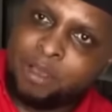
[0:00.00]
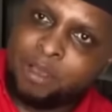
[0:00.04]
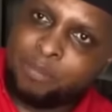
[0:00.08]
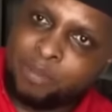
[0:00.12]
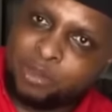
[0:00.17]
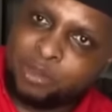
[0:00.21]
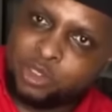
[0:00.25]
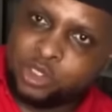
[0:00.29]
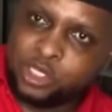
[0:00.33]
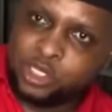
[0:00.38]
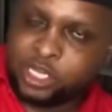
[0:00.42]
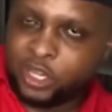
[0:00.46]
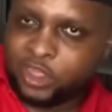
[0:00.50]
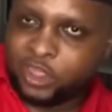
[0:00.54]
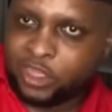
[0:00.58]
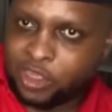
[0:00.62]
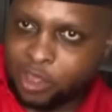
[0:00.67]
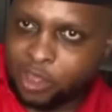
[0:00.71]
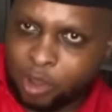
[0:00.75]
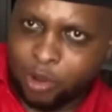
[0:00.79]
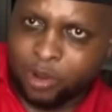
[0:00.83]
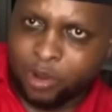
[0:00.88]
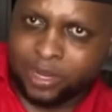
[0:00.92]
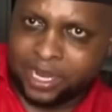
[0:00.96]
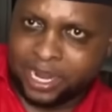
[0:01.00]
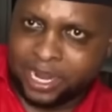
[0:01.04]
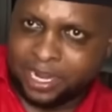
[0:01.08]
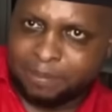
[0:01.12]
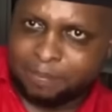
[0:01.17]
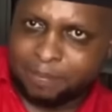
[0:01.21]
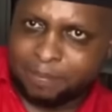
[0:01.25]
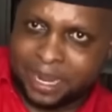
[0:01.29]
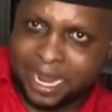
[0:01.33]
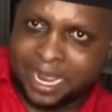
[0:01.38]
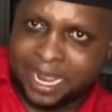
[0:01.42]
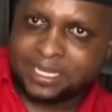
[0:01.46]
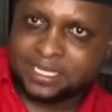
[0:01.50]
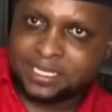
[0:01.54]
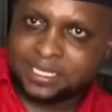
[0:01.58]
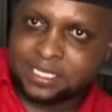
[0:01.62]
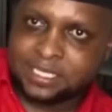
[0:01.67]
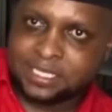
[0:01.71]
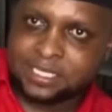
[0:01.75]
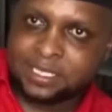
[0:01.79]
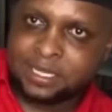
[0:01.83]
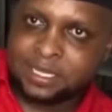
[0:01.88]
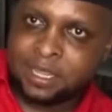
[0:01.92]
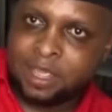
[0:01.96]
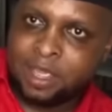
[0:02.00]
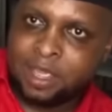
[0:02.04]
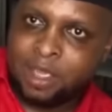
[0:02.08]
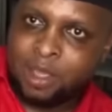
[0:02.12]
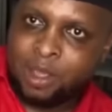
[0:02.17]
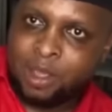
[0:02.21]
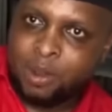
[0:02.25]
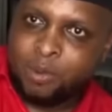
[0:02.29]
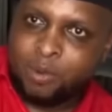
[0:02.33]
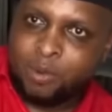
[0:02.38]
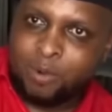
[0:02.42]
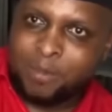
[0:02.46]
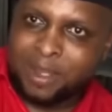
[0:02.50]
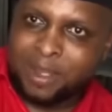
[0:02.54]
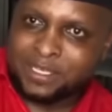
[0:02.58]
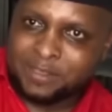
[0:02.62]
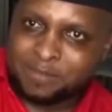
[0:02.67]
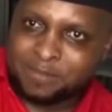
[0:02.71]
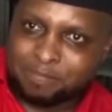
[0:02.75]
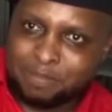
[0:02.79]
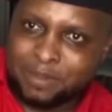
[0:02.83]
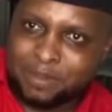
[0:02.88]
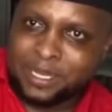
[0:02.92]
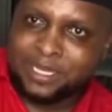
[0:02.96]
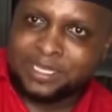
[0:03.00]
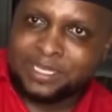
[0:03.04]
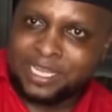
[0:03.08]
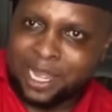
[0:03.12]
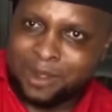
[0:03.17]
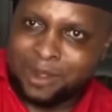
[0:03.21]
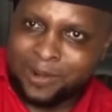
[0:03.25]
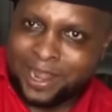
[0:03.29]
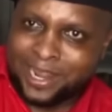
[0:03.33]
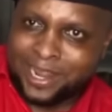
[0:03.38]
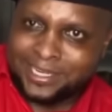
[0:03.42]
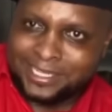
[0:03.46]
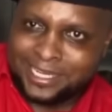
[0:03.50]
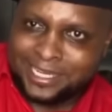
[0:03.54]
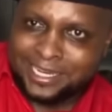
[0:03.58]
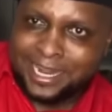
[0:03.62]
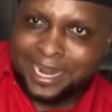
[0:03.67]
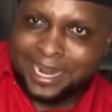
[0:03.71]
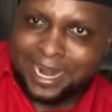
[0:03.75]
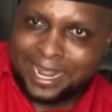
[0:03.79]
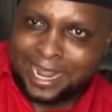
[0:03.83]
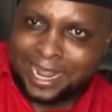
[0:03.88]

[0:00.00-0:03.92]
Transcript: between theory and practice. We must build our internal